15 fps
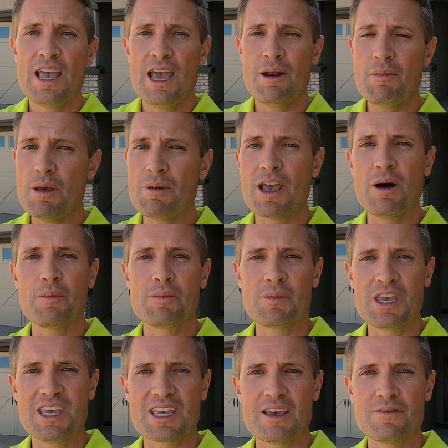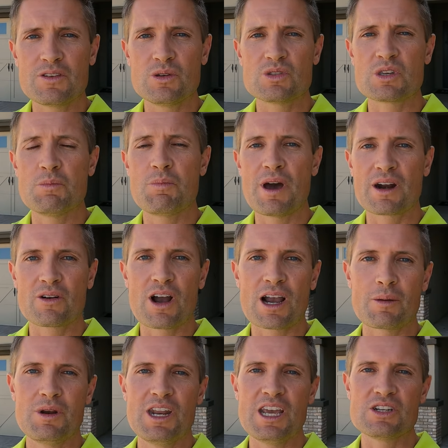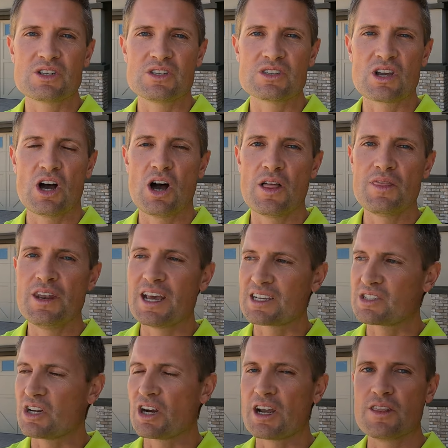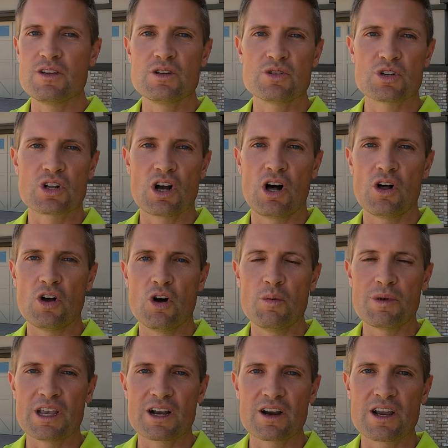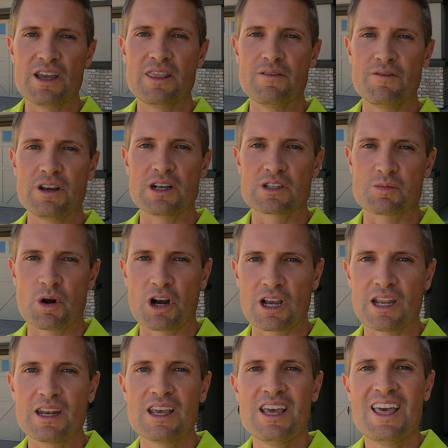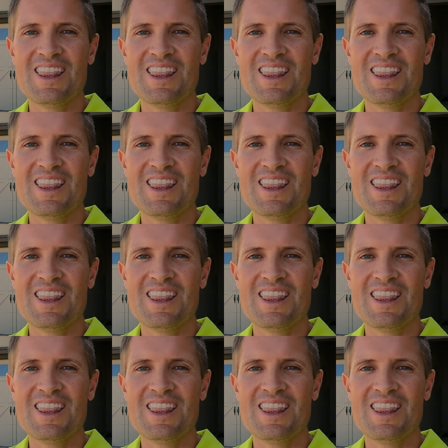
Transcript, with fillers: and maybe help me give you some better recommendations on the next area that you should call home here in the Phoenix market.